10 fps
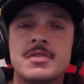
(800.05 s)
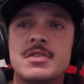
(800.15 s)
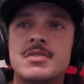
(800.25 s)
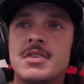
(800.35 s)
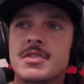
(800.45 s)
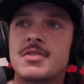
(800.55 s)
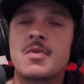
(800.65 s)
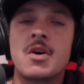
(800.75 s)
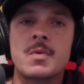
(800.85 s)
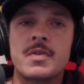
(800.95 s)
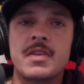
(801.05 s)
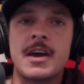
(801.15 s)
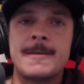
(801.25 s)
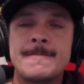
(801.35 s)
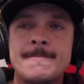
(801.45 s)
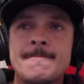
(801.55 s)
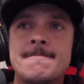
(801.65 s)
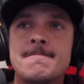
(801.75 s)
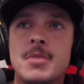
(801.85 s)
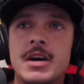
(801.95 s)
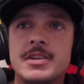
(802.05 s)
Nothing wrong with that. But